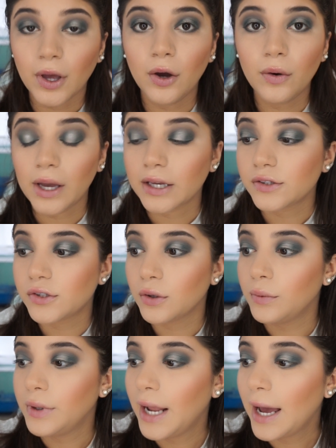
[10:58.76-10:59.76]
Okay,
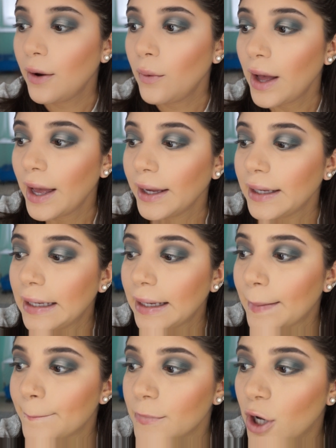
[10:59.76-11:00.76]
so now I
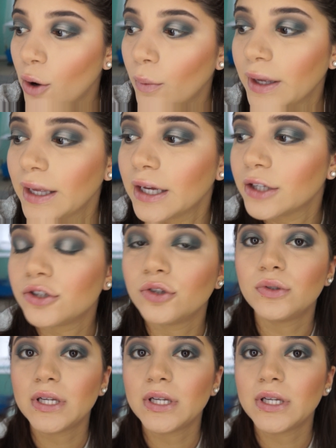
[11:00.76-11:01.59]
am going to